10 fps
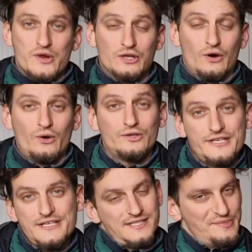with all
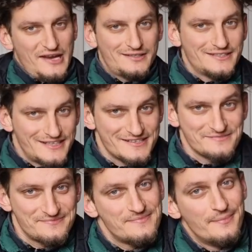these being done,
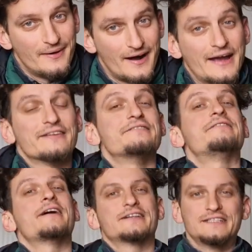I can
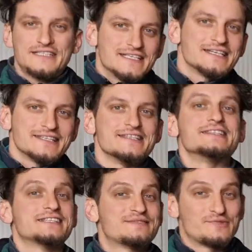finally say that
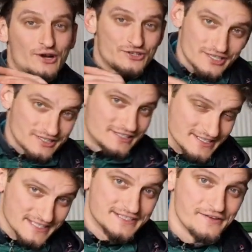this project
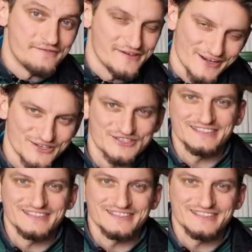is finished.